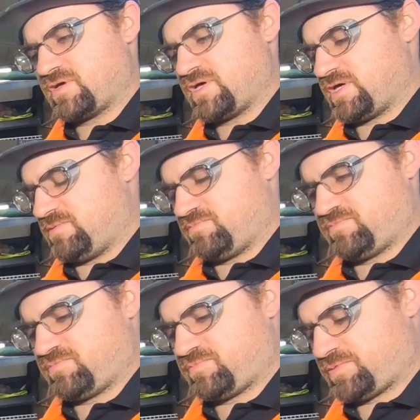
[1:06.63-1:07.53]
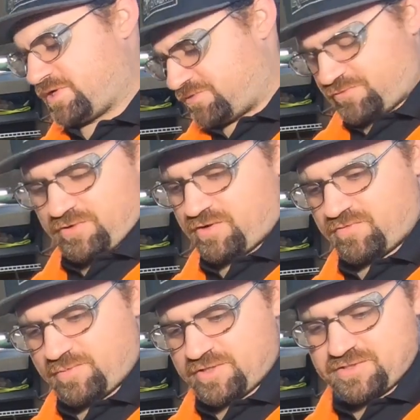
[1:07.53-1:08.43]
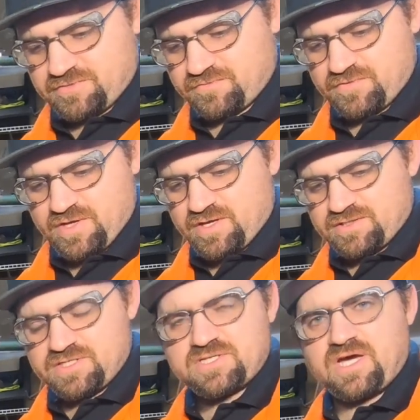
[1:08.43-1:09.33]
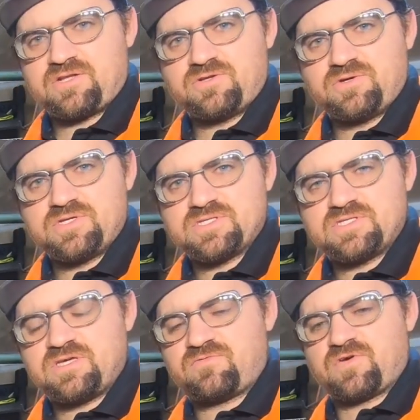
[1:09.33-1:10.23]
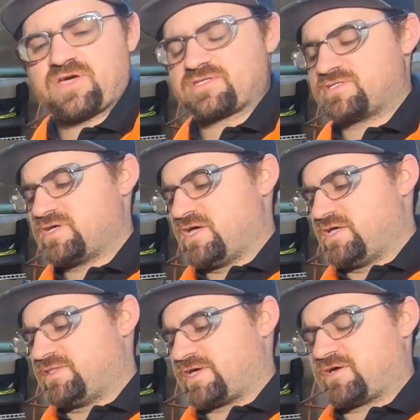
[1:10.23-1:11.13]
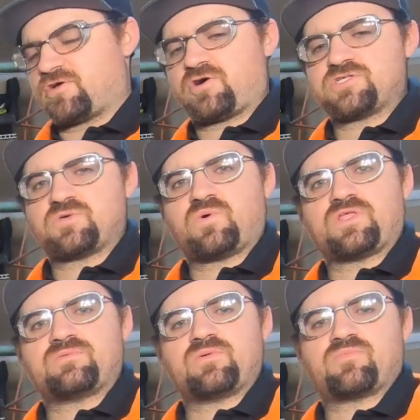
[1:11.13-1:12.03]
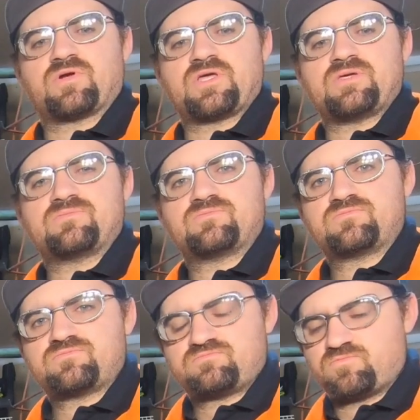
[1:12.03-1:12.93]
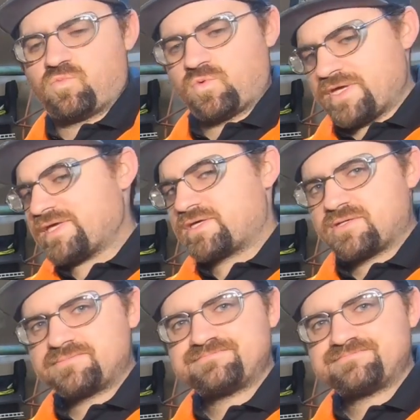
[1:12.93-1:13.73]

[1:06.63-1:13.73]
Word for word: a plethora of a bunch of discontinuities and defects that can cause the weld to be pretty weak.